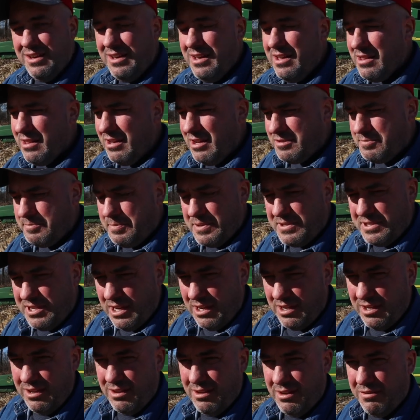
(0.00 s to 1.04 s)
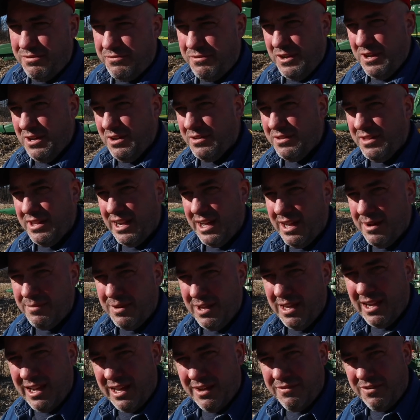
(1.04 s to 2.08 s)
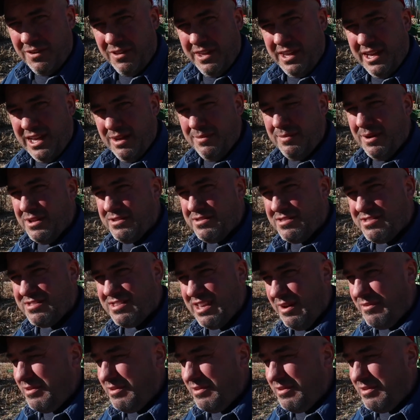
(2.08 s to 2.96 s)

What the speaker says: This particular field that I'm in, I've only got about 7